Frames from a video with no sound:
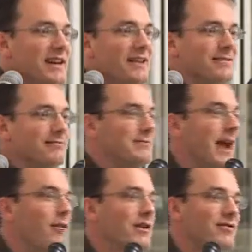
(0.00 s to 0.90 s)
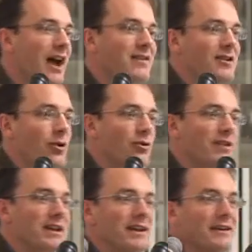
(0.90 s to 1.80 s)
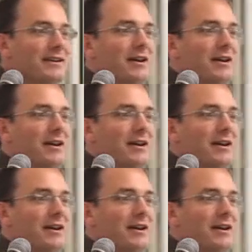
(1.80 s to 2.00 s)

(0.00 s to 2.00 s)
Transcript: and now they've got the only